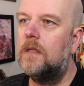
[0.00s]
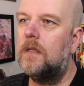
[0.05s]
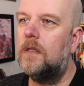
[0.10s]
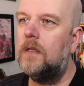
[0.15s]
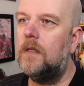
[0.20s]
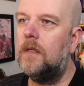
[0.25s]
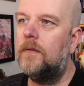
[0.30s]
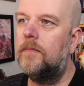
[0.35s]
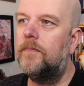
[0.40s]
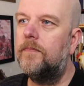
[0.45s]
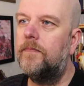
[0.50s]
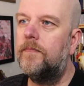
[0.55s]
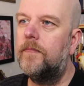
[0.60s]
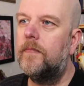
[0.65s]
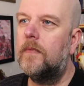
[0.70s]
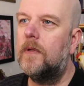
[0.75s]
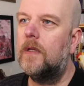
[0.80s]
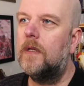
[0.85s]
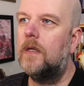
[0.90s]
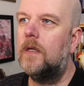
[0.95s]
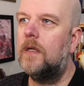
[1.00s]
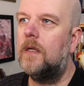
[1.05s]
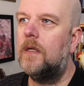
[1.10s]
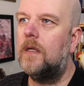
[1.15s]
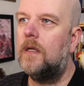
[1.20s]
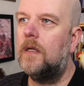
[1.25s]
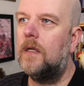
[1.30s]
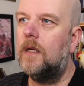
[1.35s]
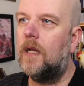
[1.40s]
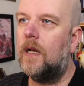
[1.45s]
Yeah.
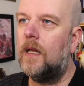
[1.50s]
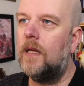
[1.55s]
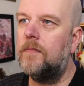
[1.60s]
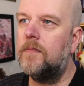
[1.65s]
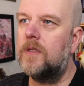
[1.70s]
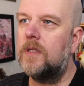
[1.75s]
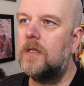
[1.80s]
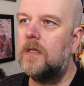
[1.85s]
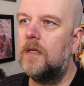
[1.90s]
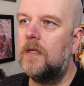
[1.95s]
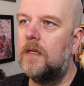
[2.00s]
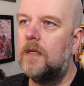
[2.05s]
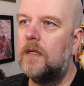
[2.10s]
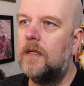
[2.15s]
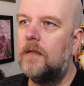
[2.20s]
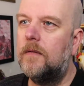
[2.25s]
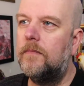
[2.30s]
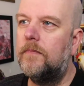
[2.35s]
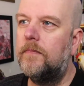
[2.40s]
He claims that